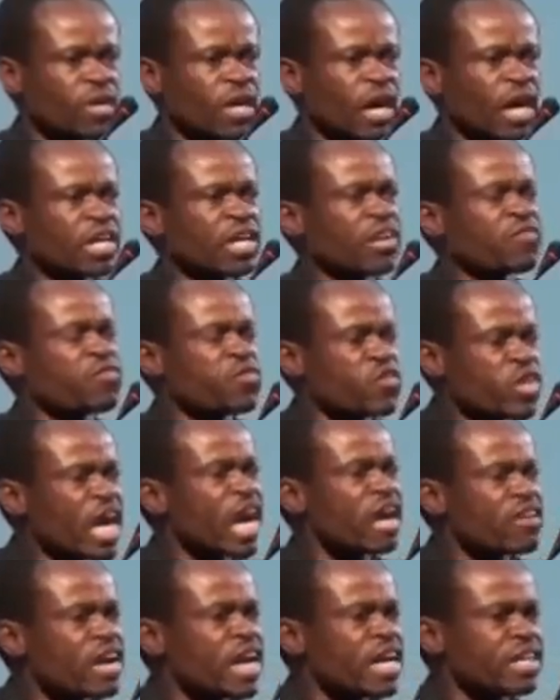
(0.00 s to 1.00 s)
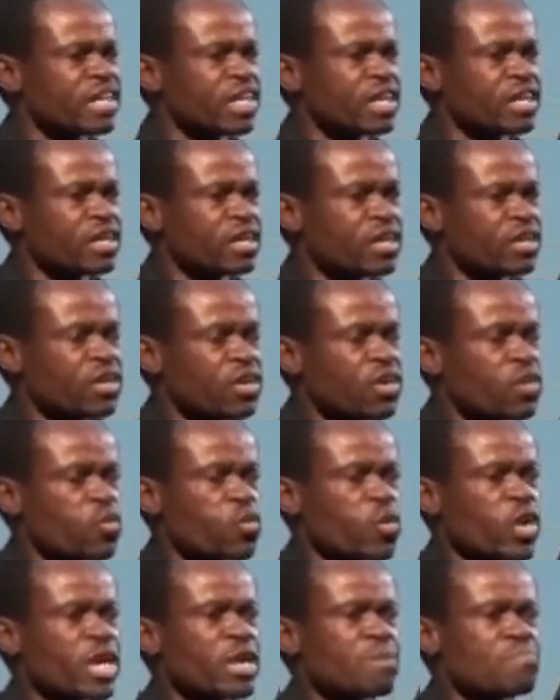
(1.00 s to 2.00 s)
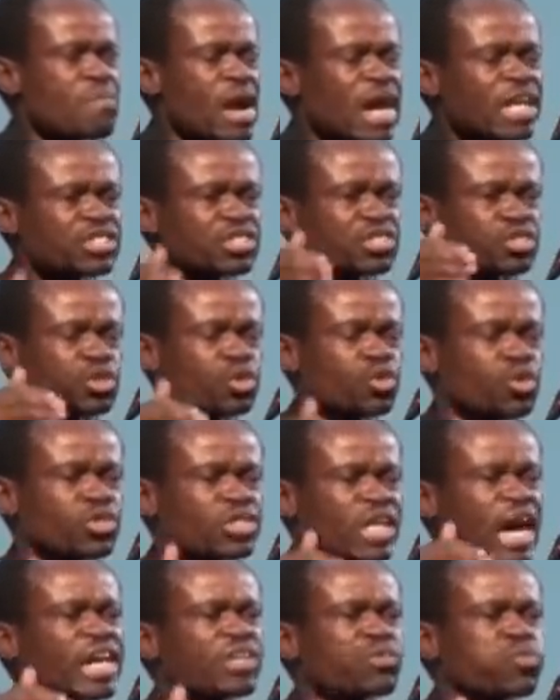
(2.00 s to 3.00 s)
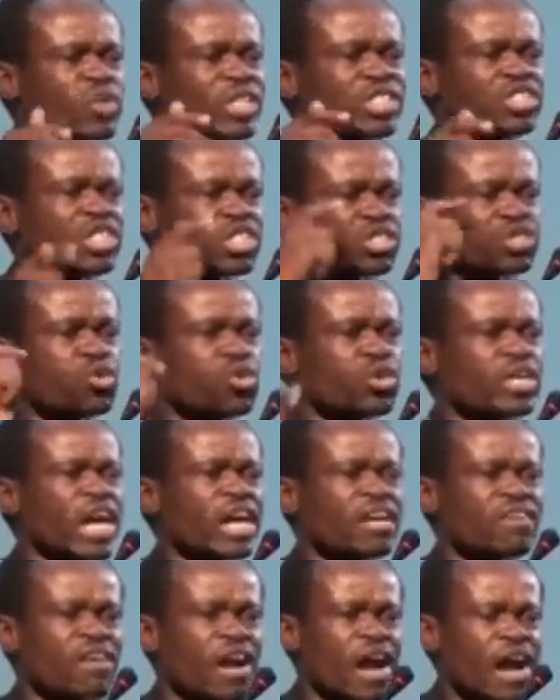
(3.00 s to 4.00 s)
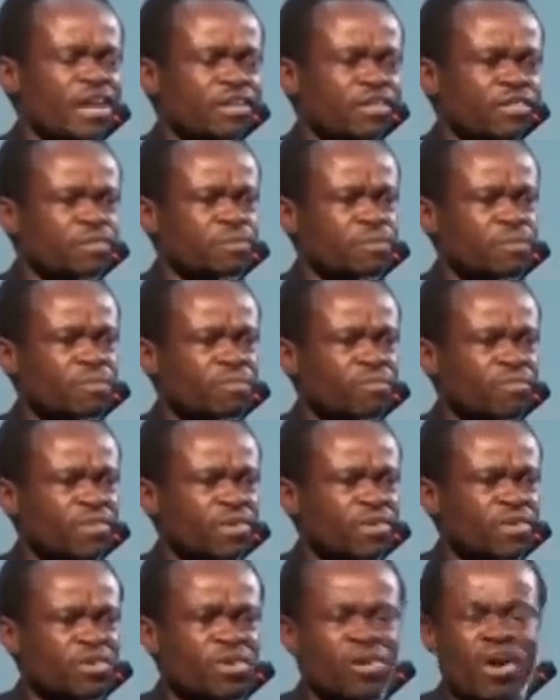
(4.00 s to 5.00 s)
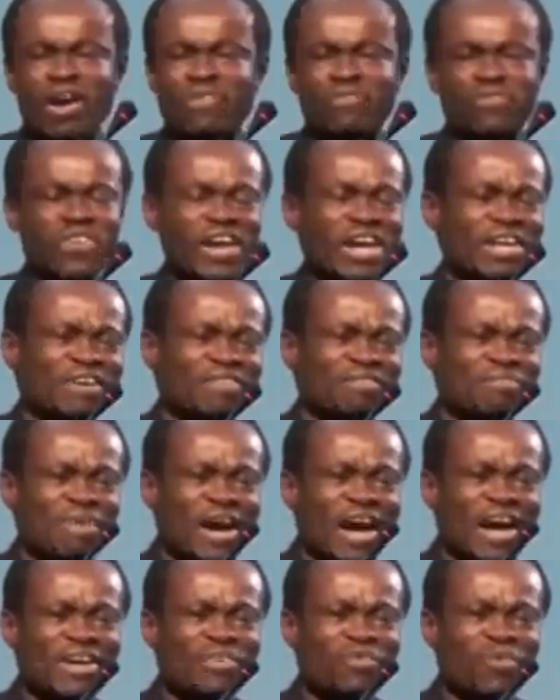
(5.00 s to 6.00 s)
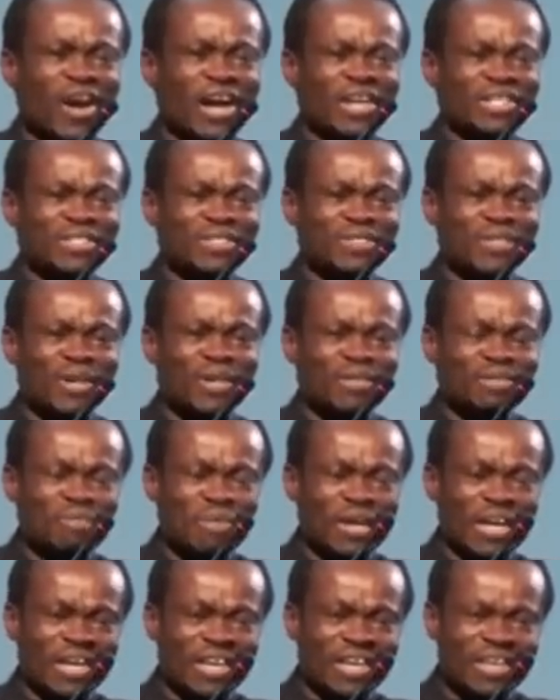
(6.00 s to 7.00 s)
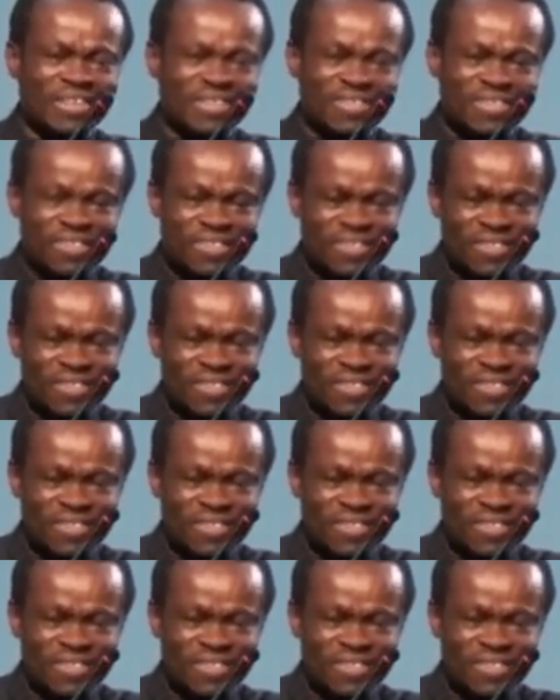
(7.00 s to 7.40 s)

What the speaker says: And if we are ready, we must do that which is good and right. Now, a friend of mine once told me